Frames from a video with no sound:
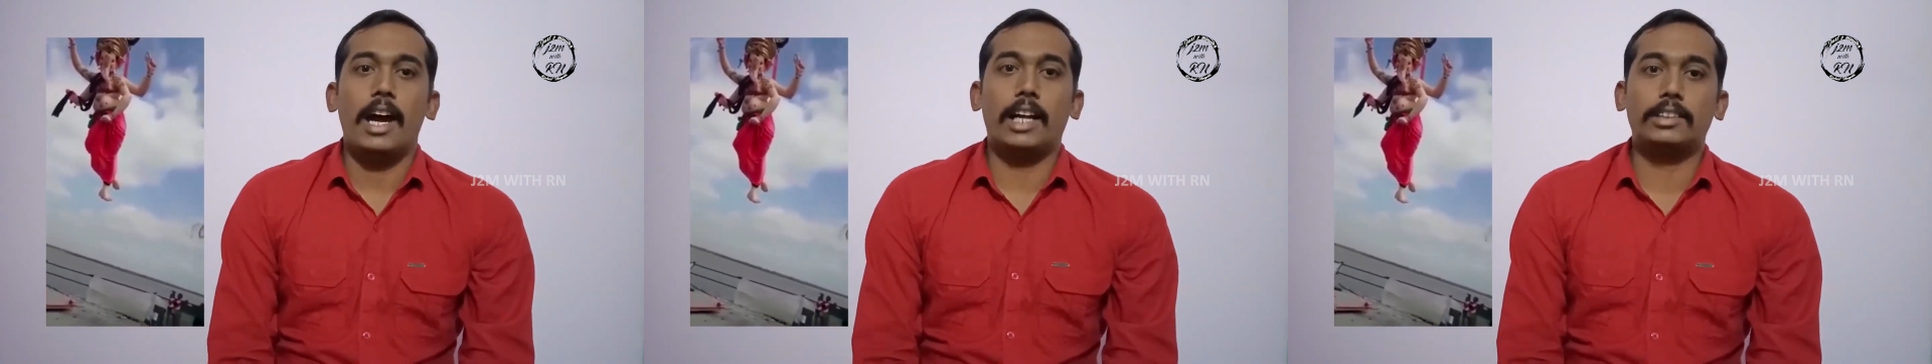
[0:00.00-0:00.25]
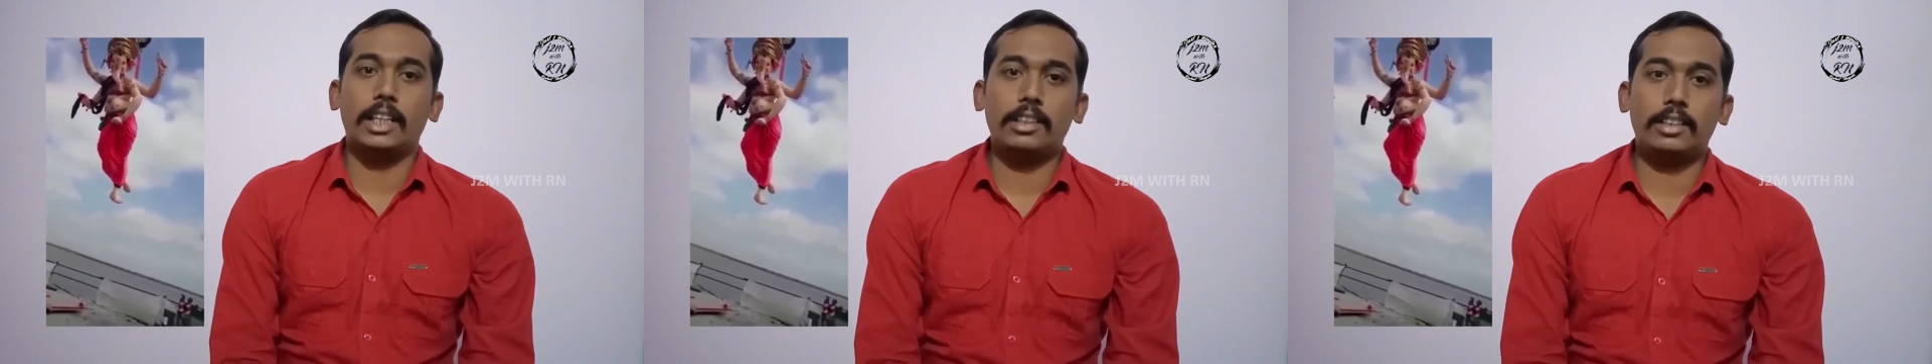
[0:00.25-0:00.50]

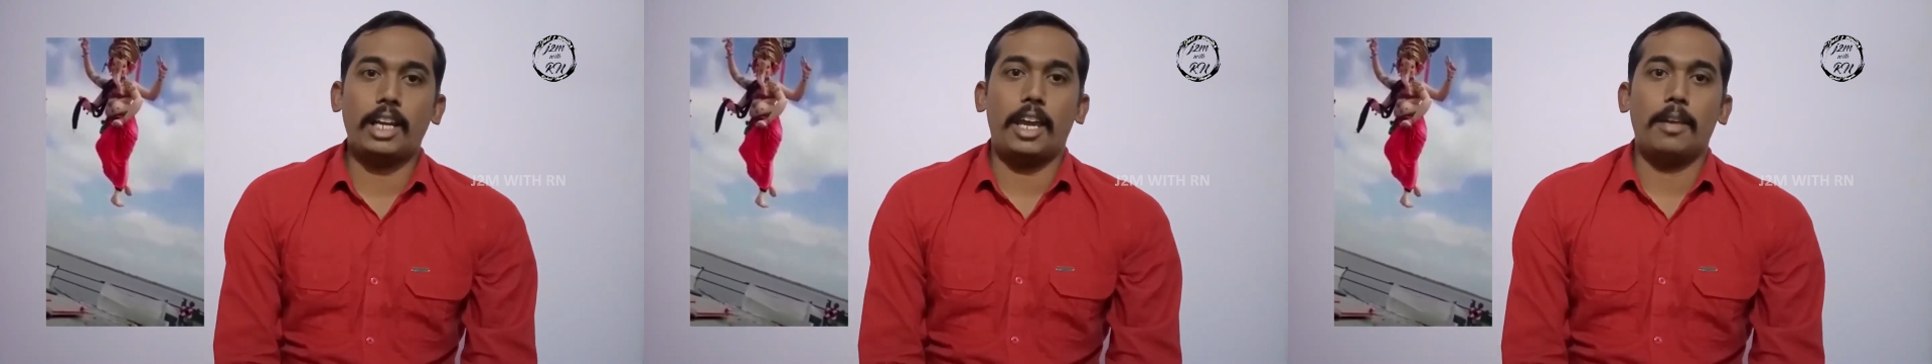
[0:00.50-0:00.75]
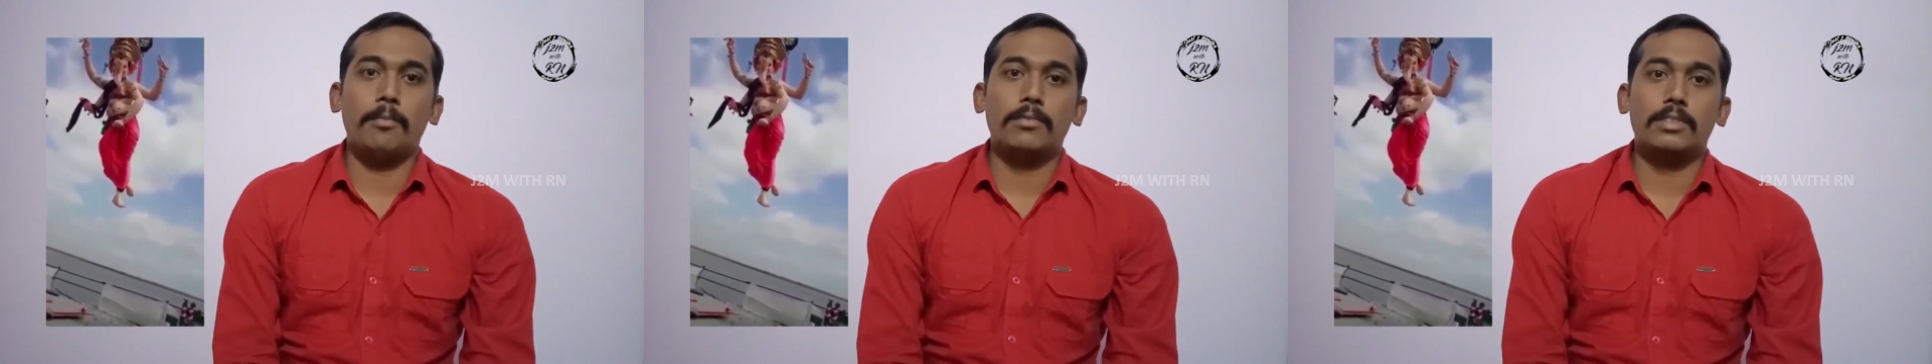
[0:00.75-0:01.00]
At that
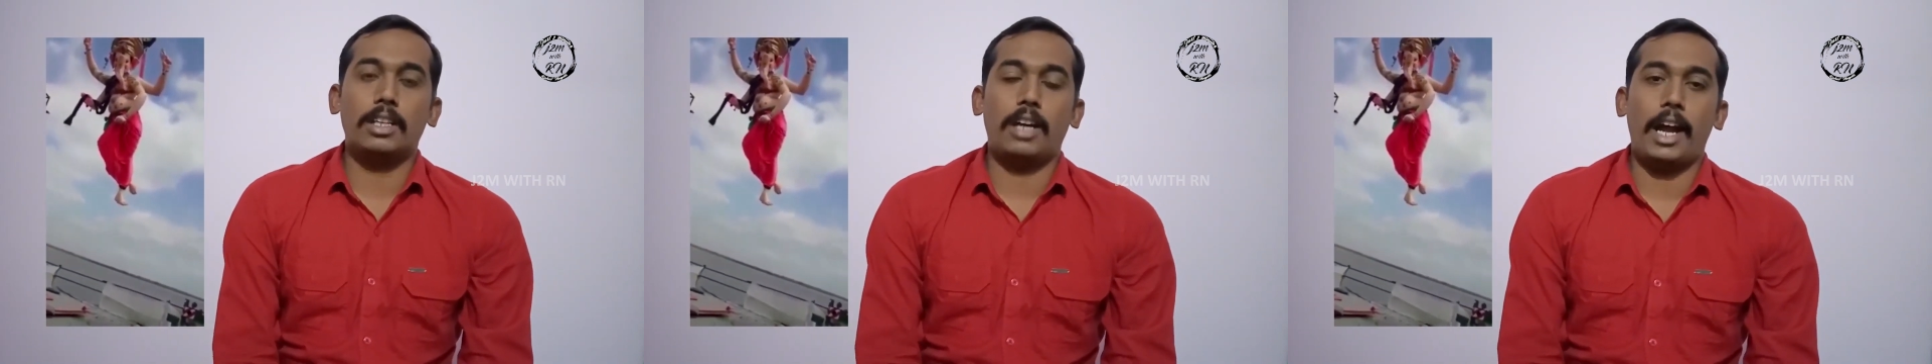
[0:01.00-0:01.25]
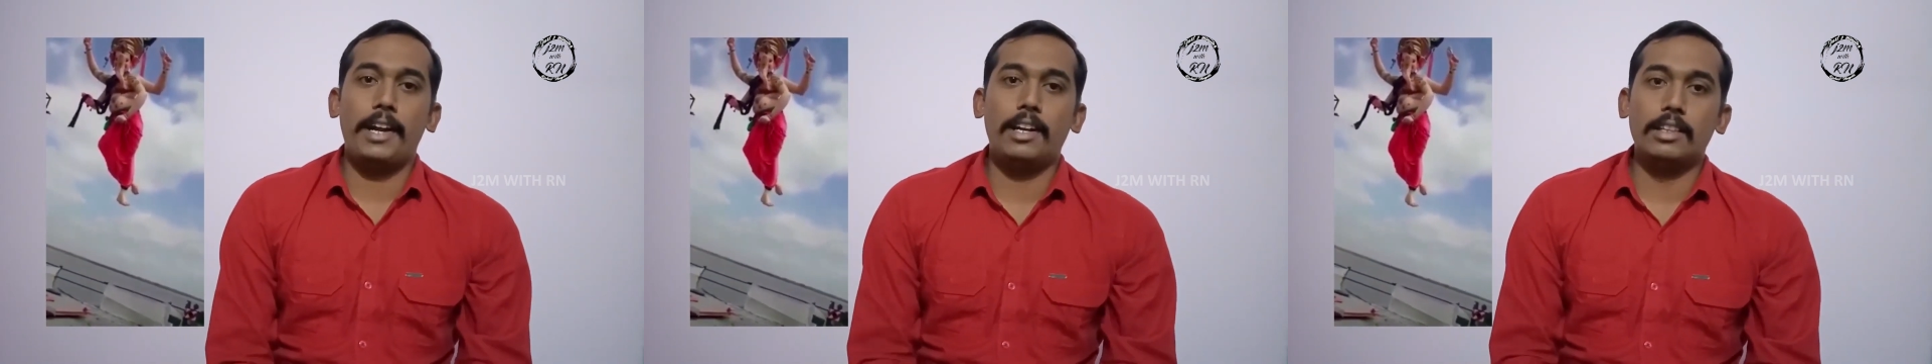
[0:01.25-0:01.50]
time,
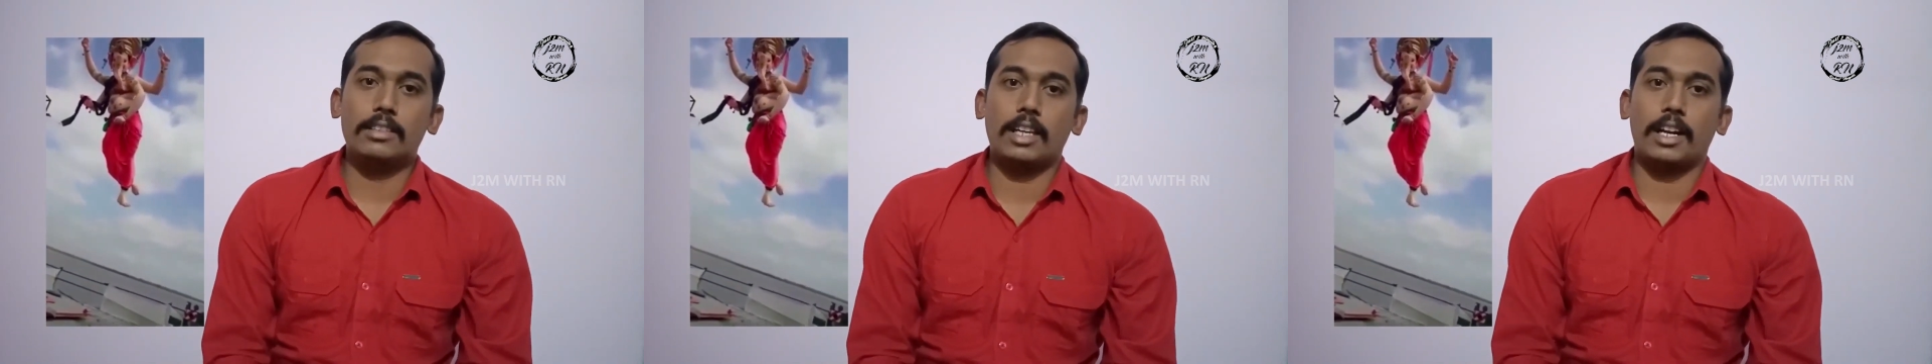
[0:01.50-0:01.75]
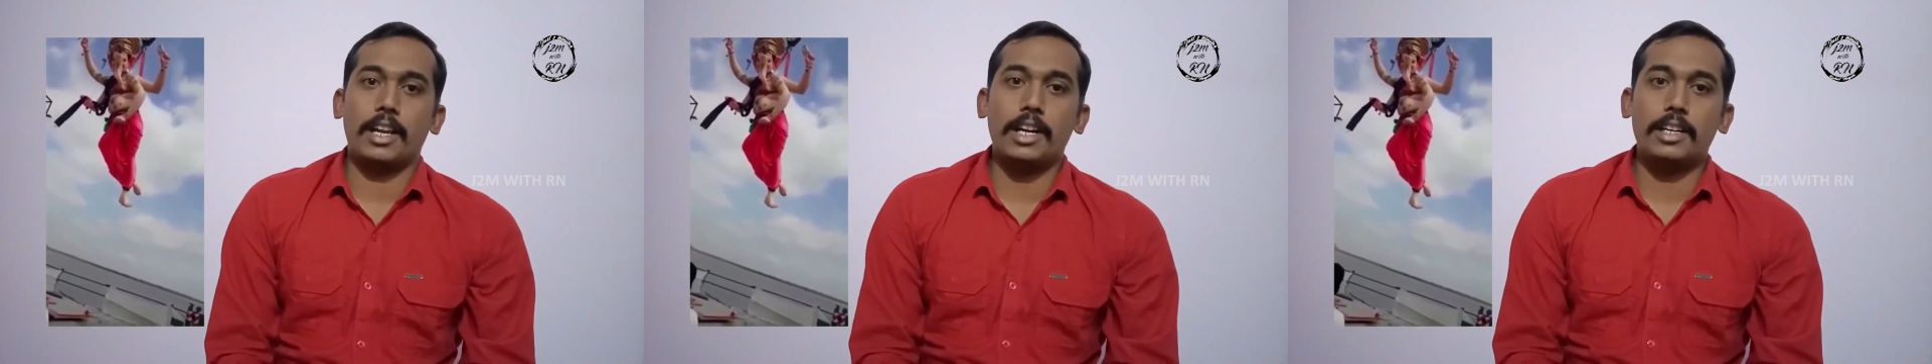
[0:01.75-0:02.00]
the
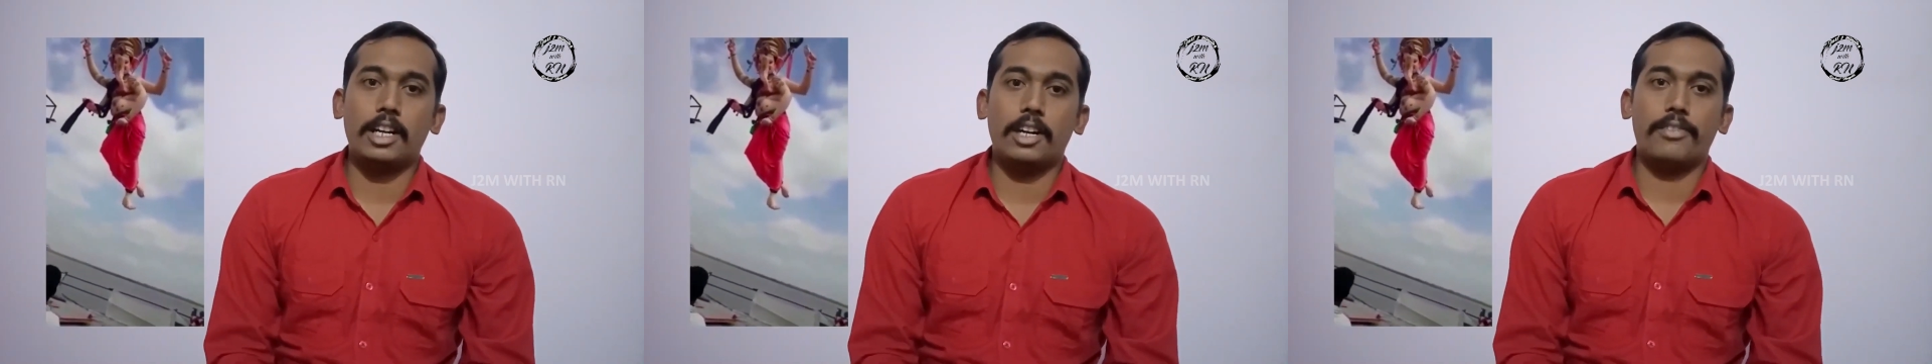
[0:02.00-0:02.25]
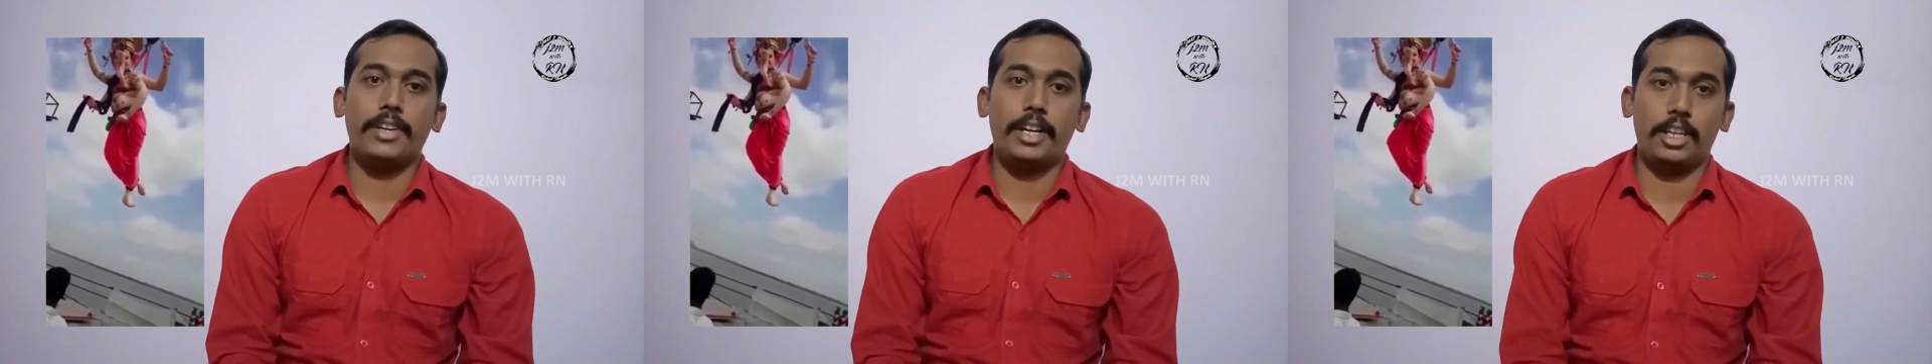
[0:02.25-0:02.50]
idols are hit
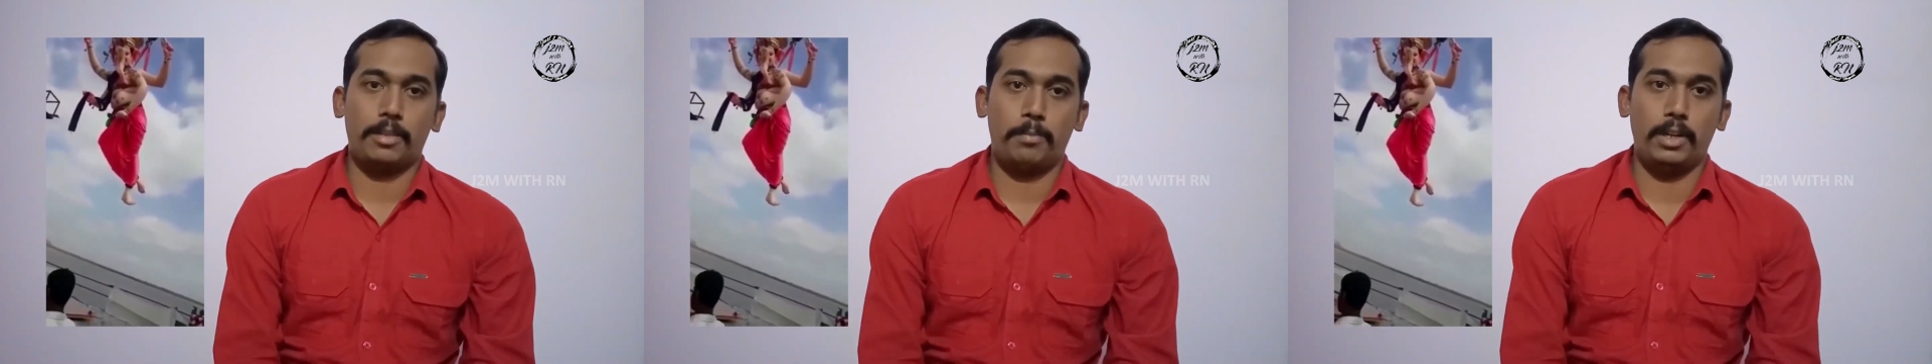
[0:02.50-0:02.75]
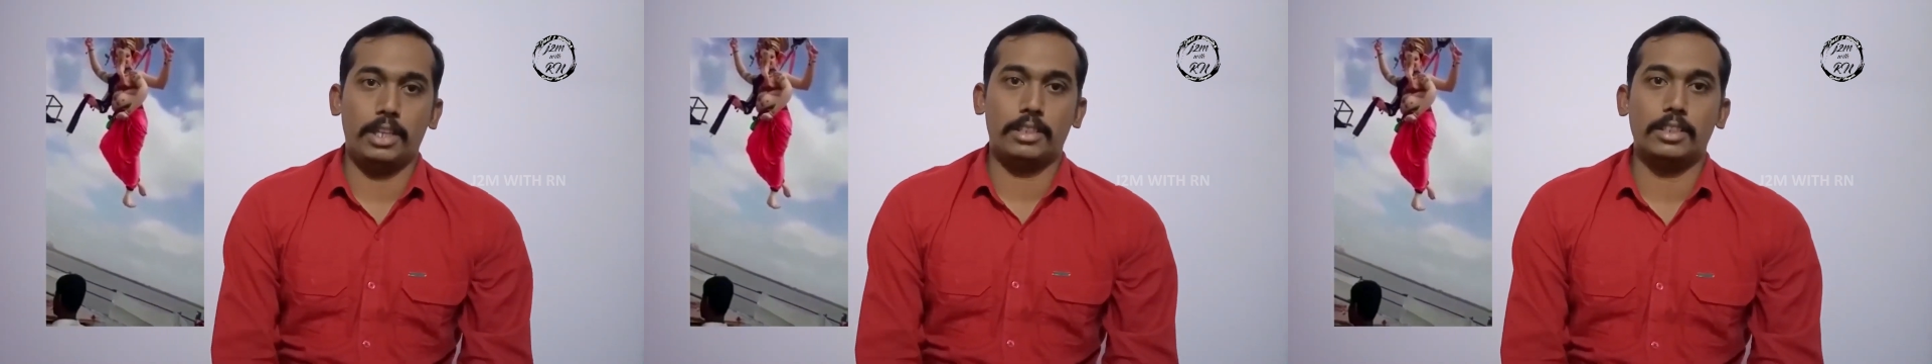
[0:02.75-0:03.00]
at various
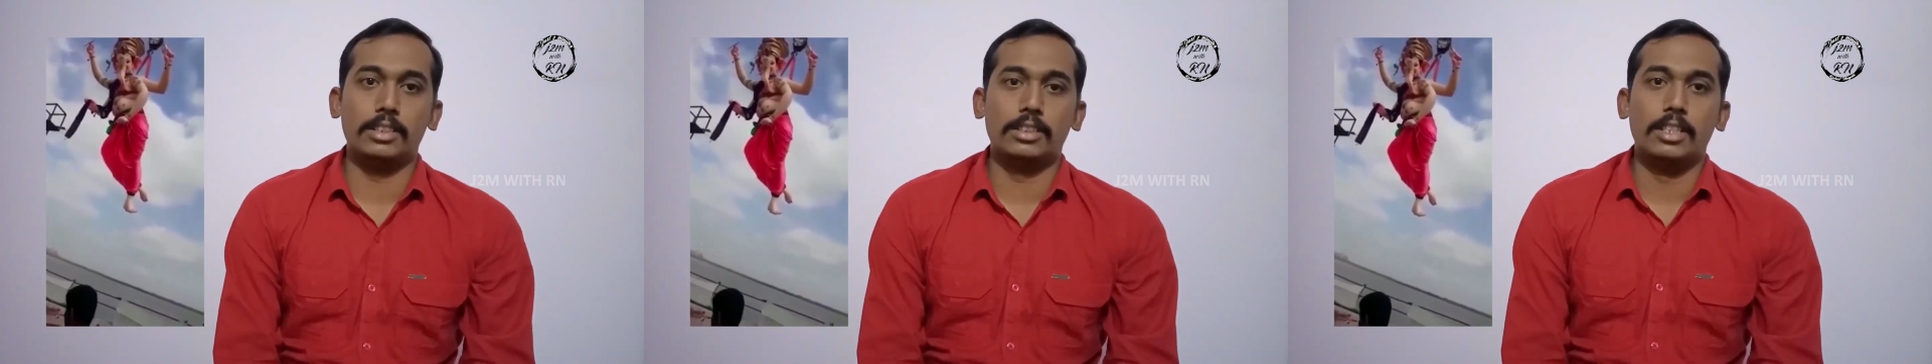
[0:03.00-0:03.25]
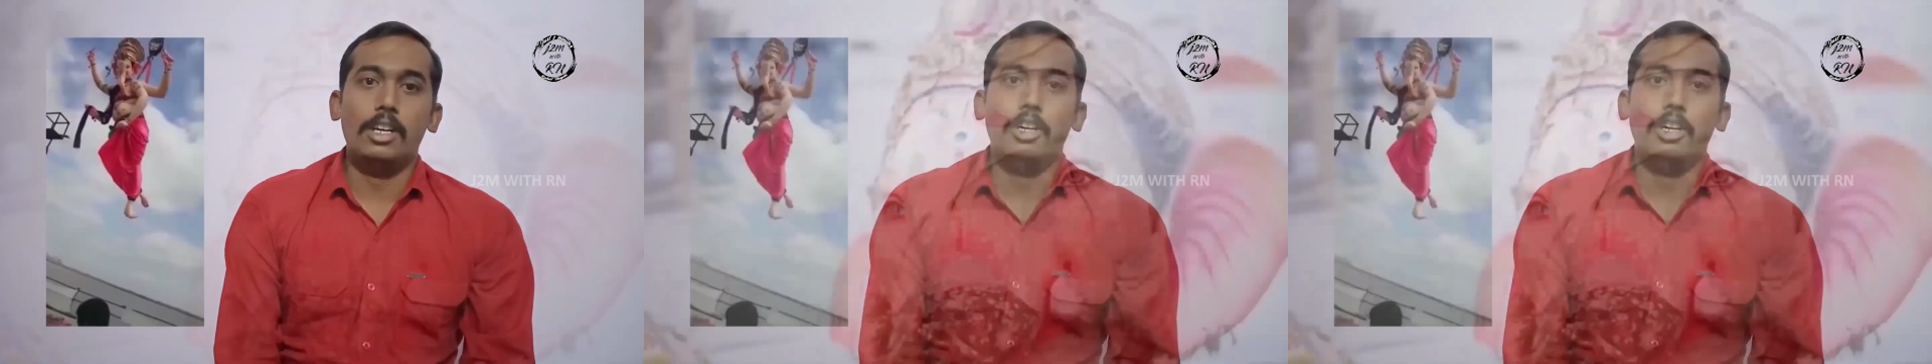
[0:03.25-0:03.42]
places.